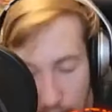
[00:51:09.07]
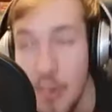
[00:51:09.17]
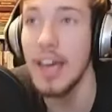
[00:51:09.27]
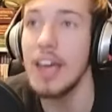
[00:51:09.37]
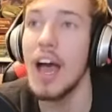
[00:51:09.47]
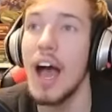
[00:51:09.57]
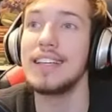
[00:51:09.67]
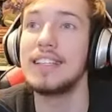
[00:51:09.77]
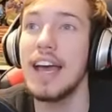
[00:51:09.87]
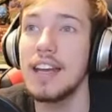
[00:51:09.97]
Okay, I
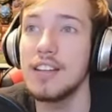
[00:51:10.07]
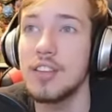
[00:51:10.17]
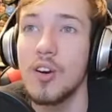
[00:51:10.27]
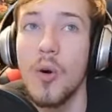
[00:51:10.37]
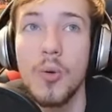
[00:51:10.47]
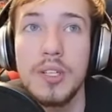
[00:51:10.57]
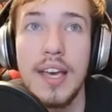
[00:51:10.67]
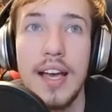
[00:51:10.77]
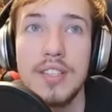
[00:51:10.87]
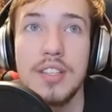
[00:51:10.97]
get it. They're only
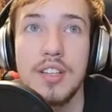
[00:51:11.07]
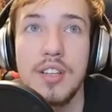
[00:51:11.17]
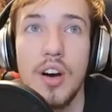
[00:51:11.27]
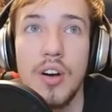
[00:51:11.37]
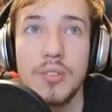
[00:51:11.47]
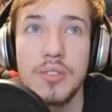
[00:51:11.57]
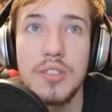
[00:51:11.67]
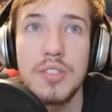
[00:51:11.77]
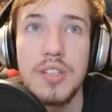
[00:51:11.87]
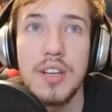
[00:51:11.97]
casting occults.